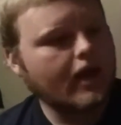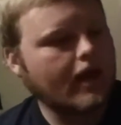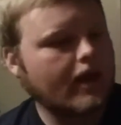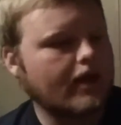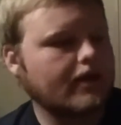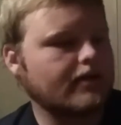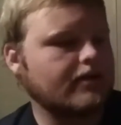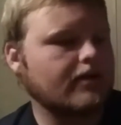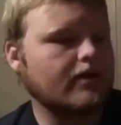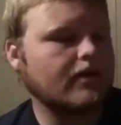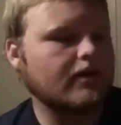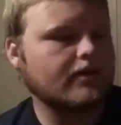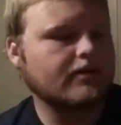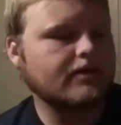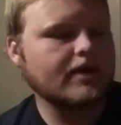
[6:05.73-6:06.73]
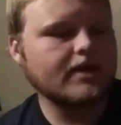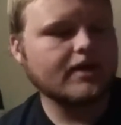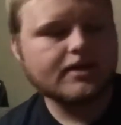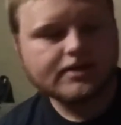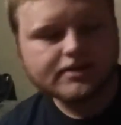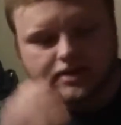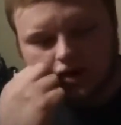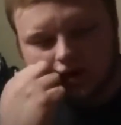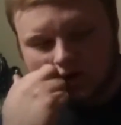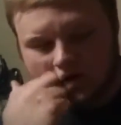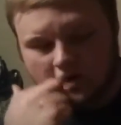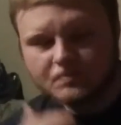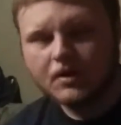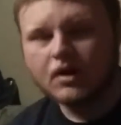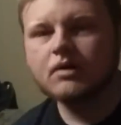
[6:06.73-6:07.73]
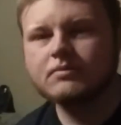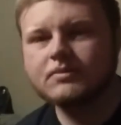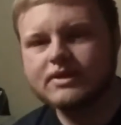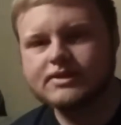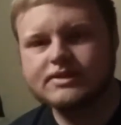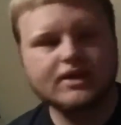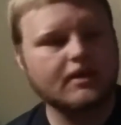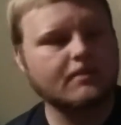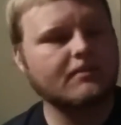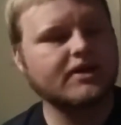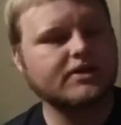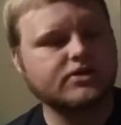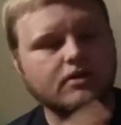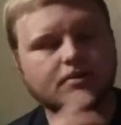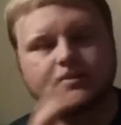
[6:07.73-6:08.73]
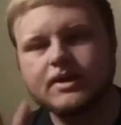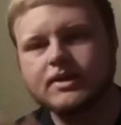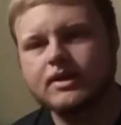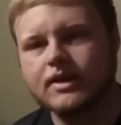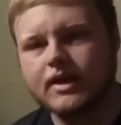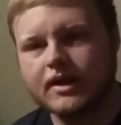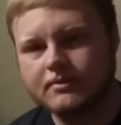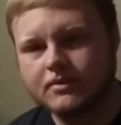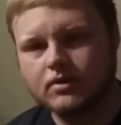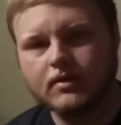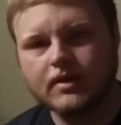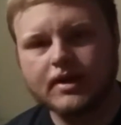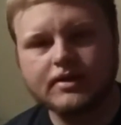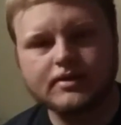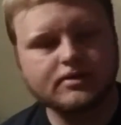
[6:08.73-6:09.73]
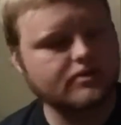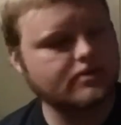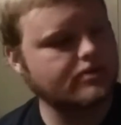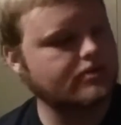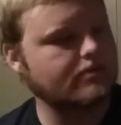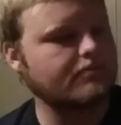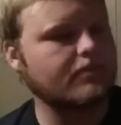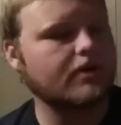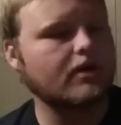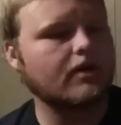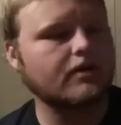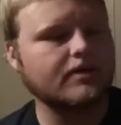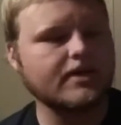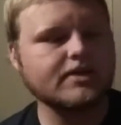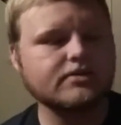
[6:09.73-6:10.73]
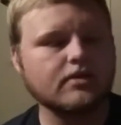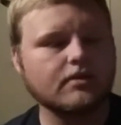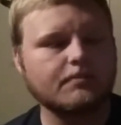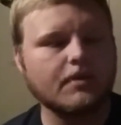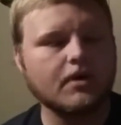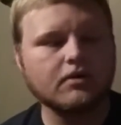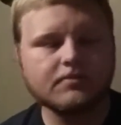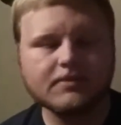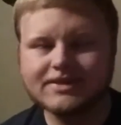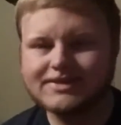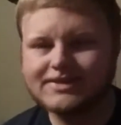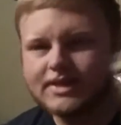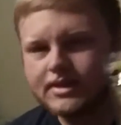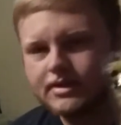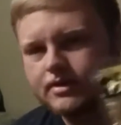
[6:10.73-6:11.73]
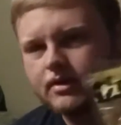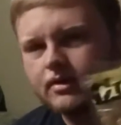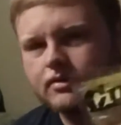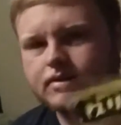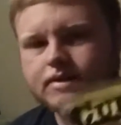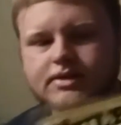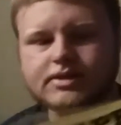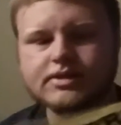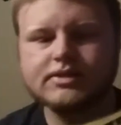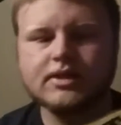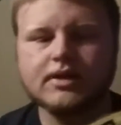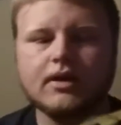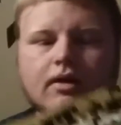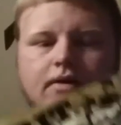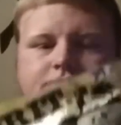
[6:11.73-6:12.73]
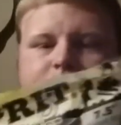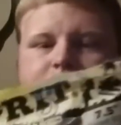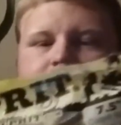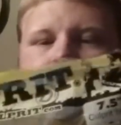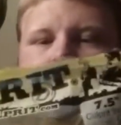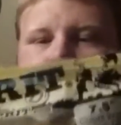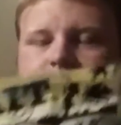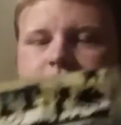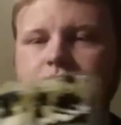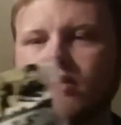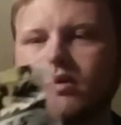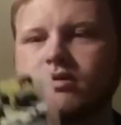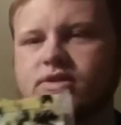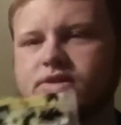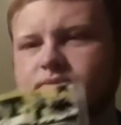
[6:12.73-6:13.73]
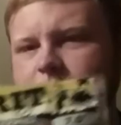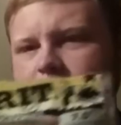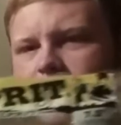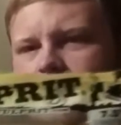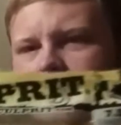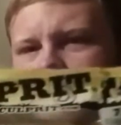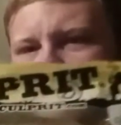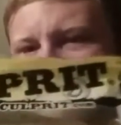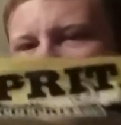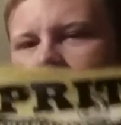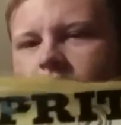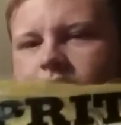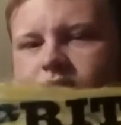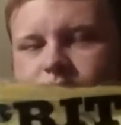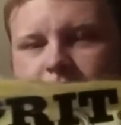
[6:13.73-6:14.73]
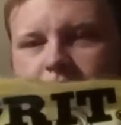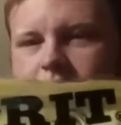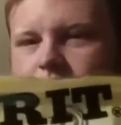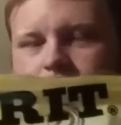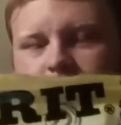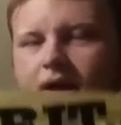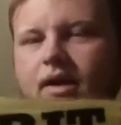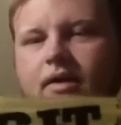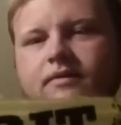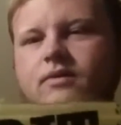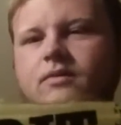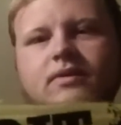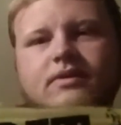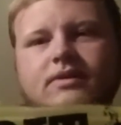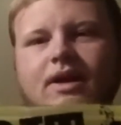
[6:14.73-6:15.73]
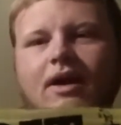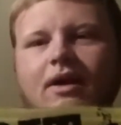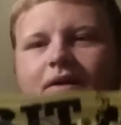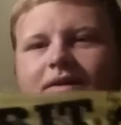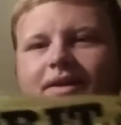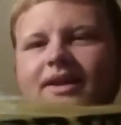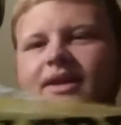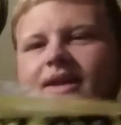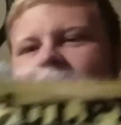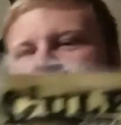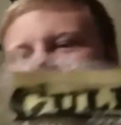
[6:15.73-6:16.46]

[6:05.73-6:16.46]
And these are pumpkin seed. I'm making sure I'm getting the name correct. But these are pumpkin seed color. This is awesome colors. They're real speckled, however you want to call it.